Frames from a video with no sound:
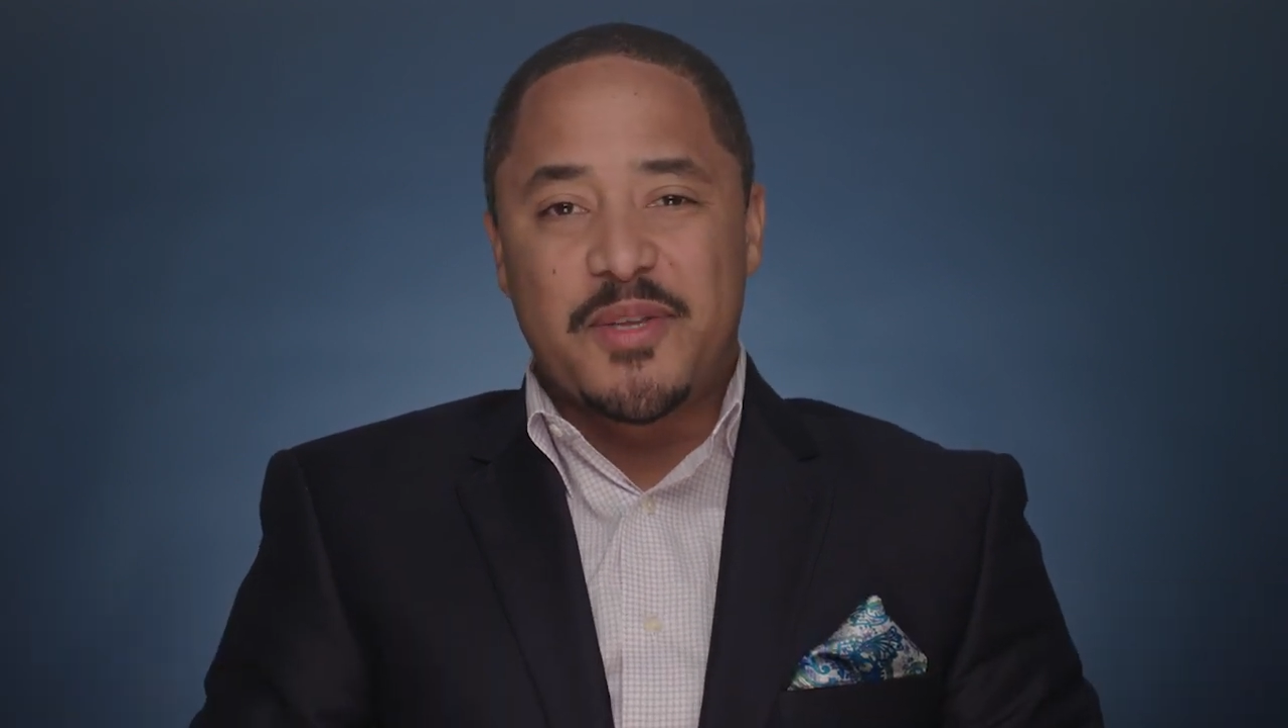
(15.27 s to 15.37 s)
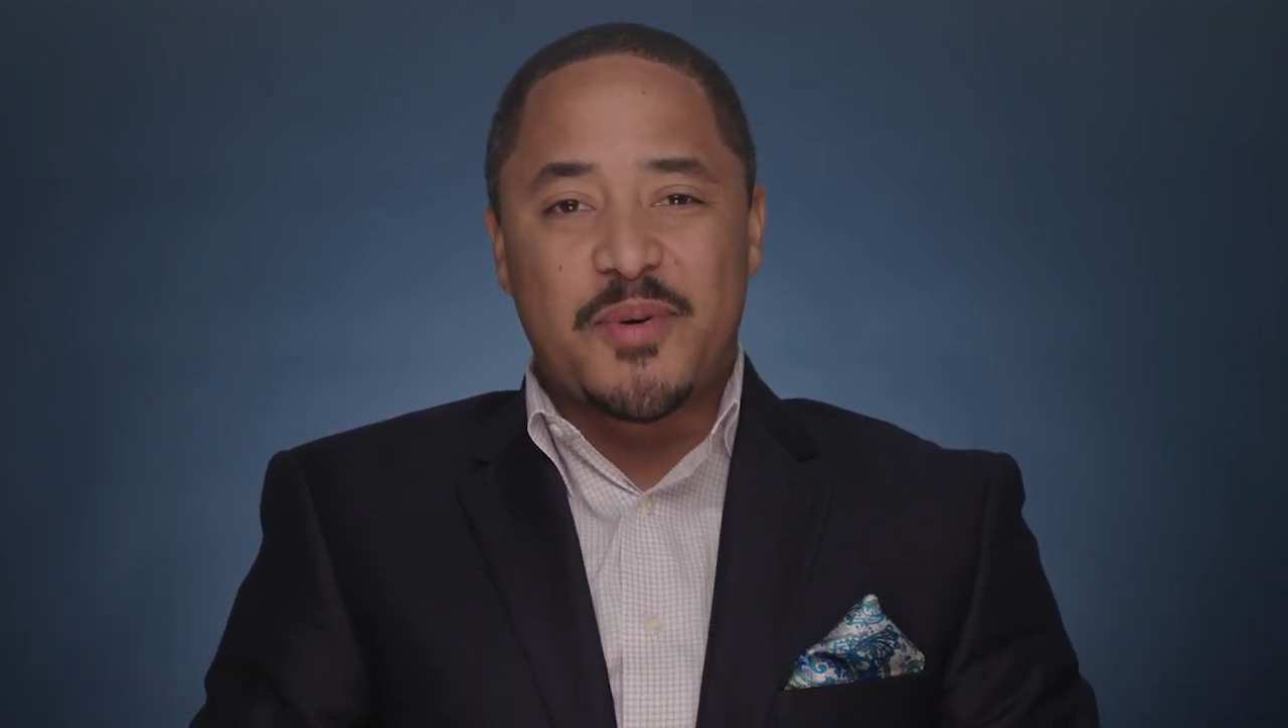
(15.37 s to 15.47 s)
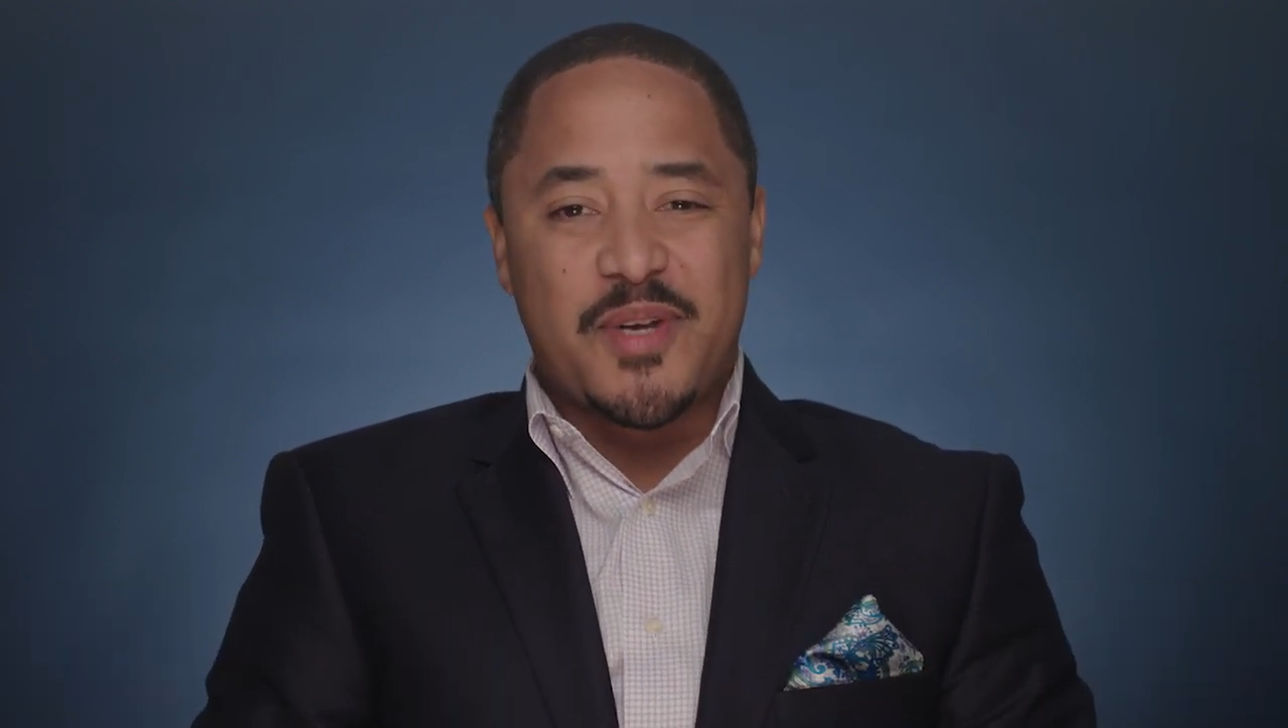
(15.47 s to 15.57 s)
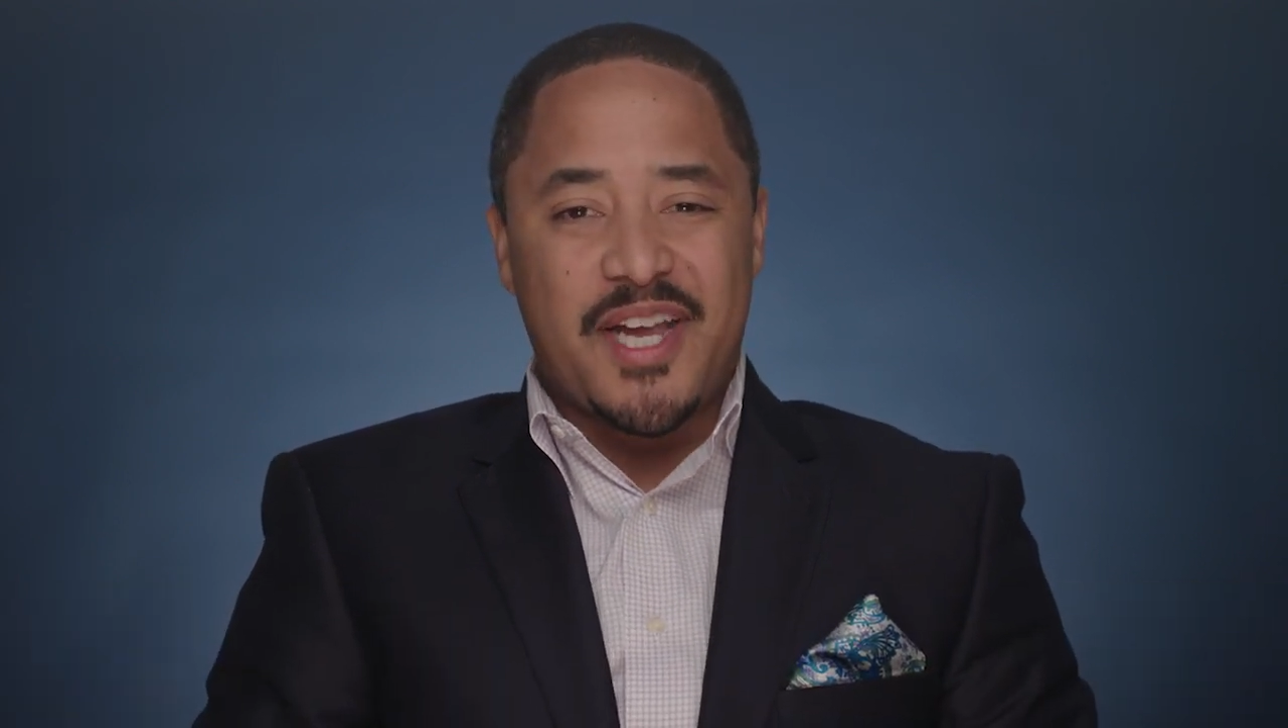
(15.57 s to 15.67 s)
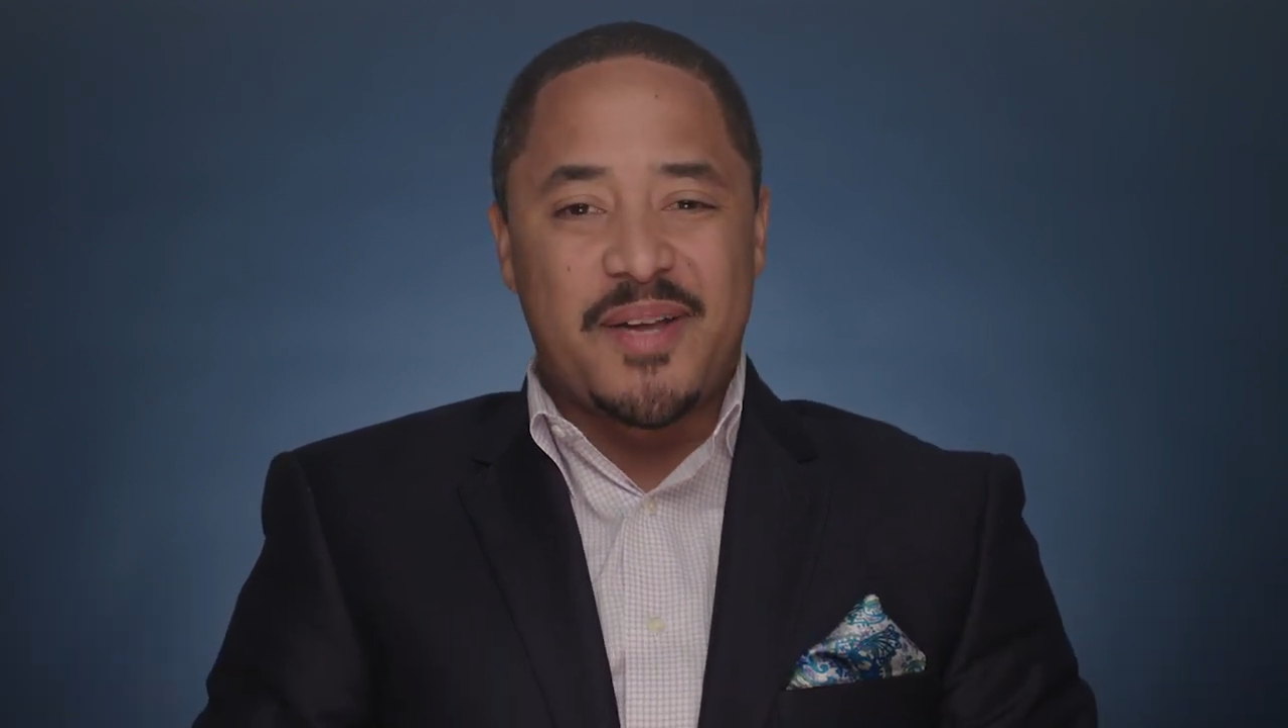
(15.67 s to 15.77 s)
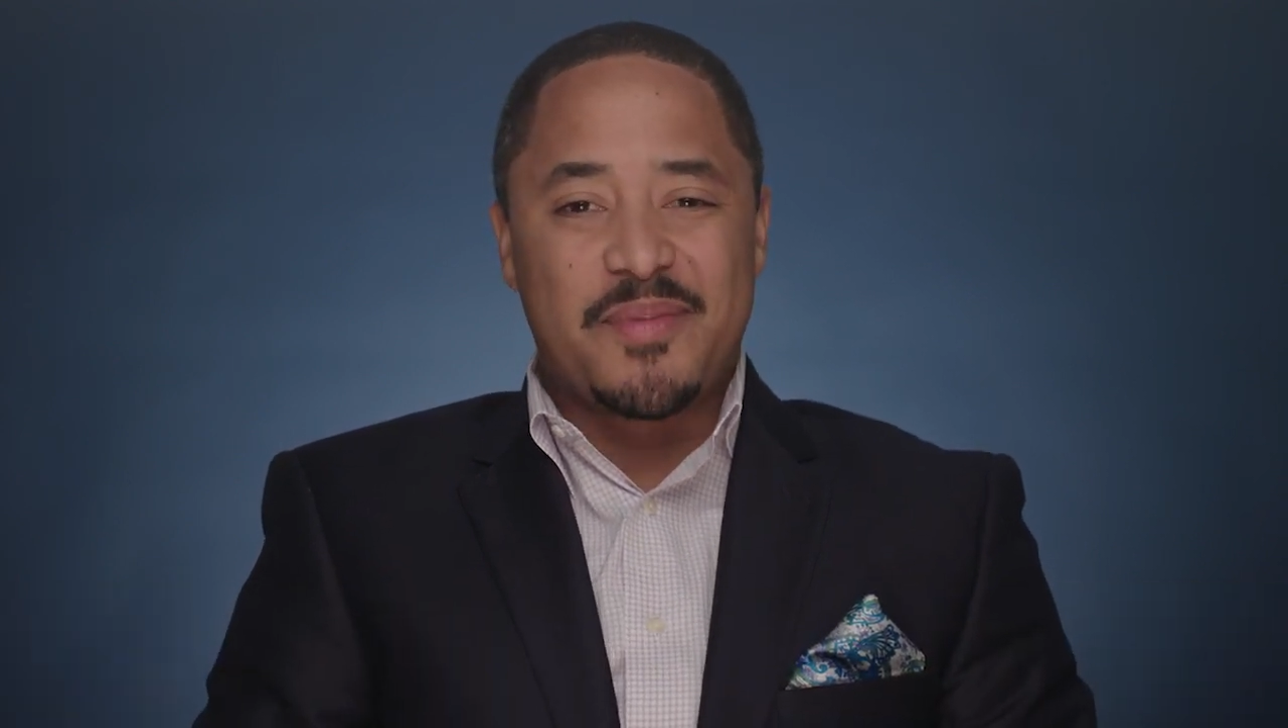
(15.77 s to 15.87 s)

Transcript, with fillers: whole game,